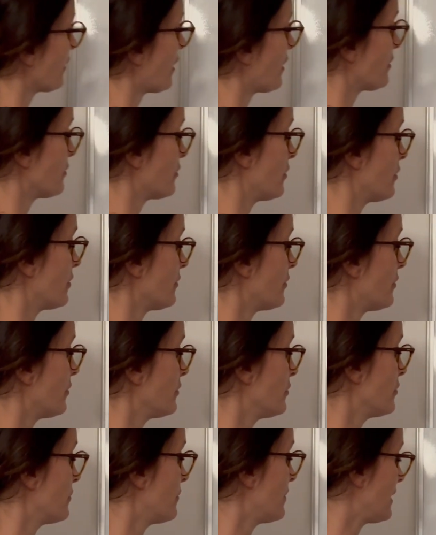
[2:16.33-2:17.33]
under the
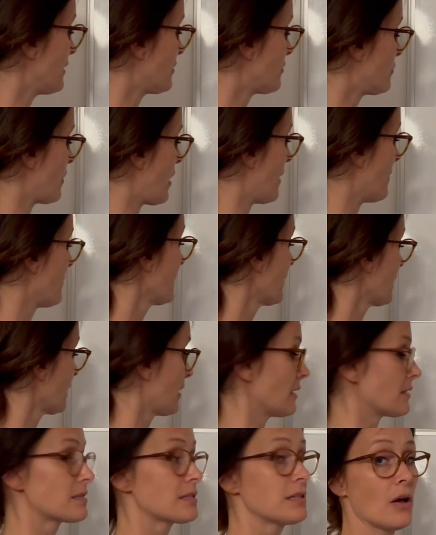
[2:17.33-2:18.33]
urethra
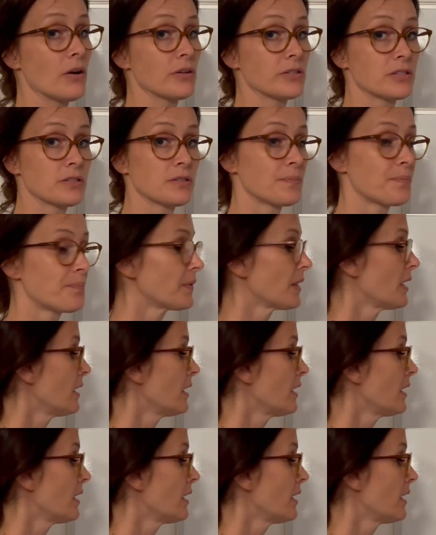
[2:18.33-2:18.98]
gets lost.